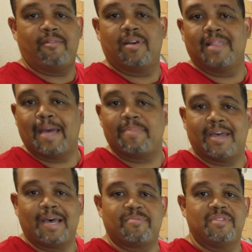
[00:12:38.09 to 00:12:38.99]
our
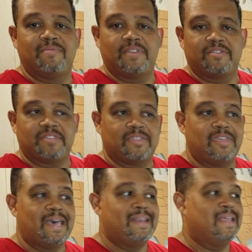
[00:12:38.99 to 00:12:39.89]
laptops and different things like
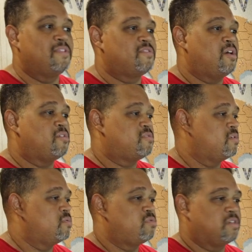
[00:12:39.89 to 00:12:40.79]
that, and it's
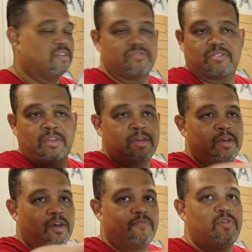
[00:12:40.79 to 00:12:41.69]
also just
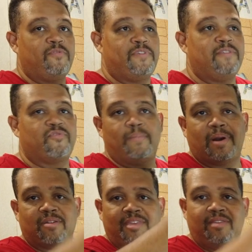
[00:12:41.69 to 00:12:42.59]
a few feet from
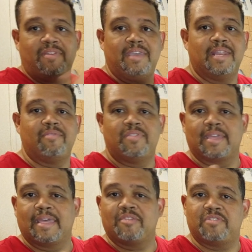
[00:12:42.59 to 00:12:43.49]
our TV and
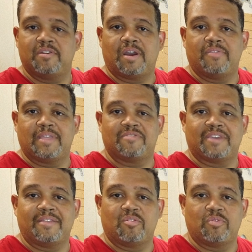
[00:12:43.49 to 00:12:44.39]
everything else here on the
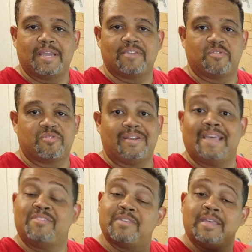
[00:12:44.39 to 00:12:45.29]
inside of the rig. So it's a
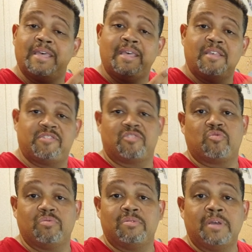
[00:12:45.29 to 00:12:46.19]
nice
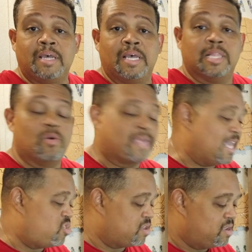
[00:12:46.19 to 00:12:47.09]
central
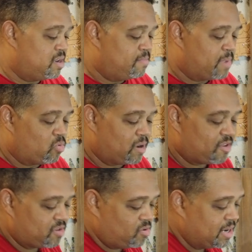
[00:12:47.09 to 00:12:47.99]
location, but we're
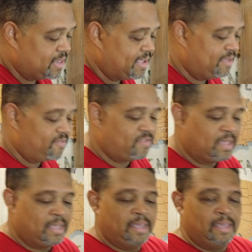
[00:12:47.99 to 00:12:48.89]
also going to leave